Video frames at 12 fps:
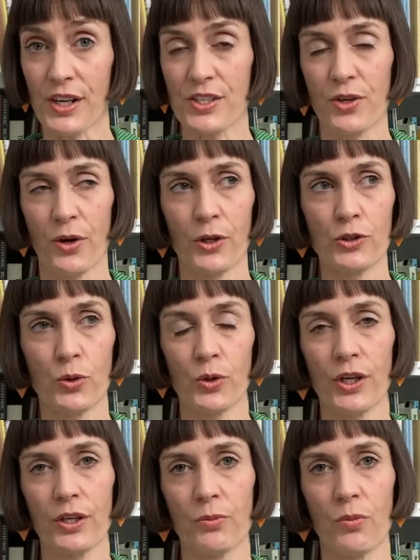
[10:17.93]
So her
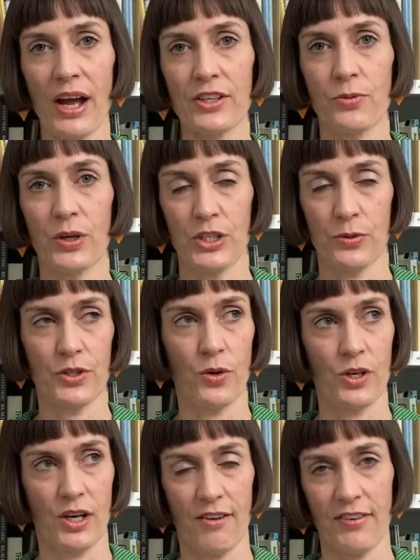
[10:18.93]
daughter, when she was old
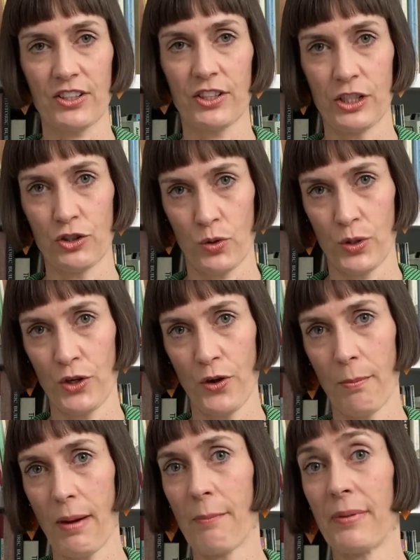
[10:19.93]
enough, actually joined her
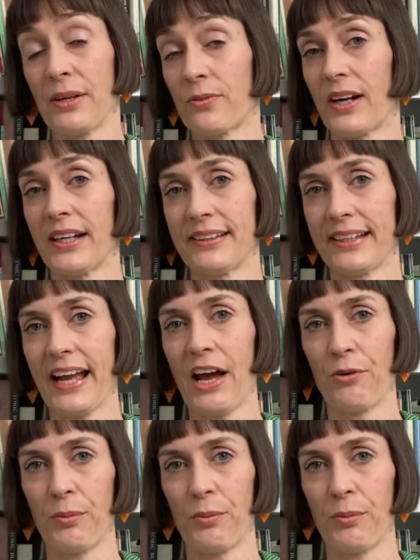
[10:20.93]
mum in running the cattle